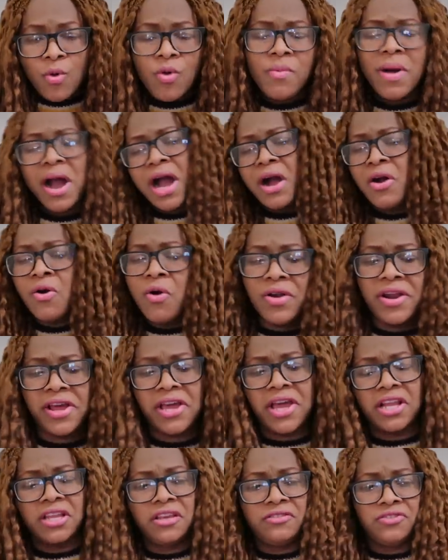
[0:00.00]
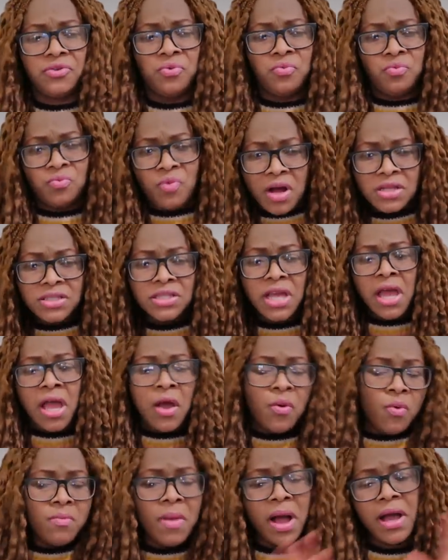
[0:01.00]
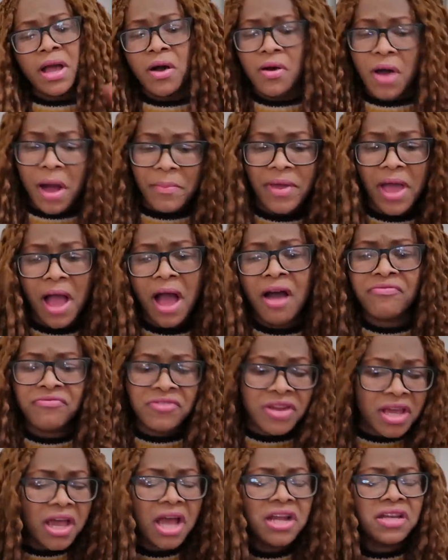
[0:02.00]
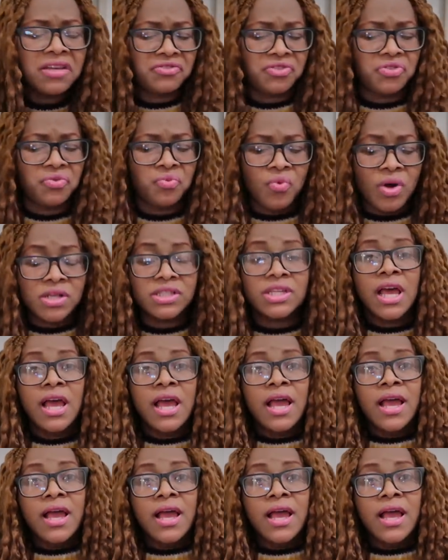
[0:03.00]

a woman can go naked if she wants, a woman can be half naked if she wants.